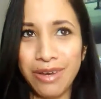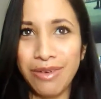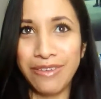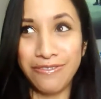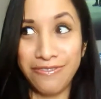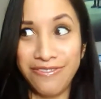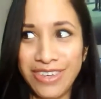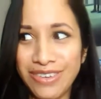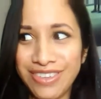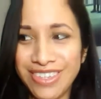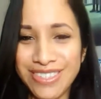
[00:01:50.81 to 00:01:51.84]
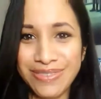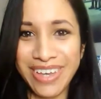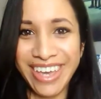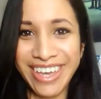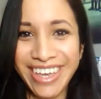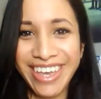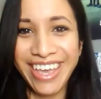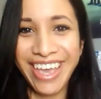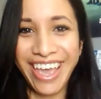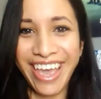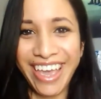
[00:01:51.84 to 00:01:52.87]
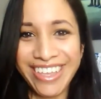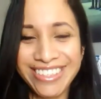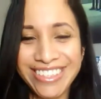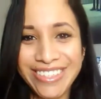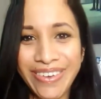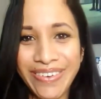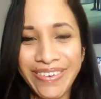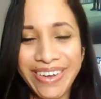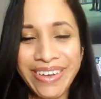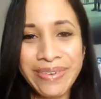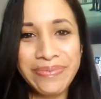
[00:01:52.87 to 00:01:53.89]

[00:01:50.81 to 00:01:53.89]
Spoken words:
Why do I feel this way? And so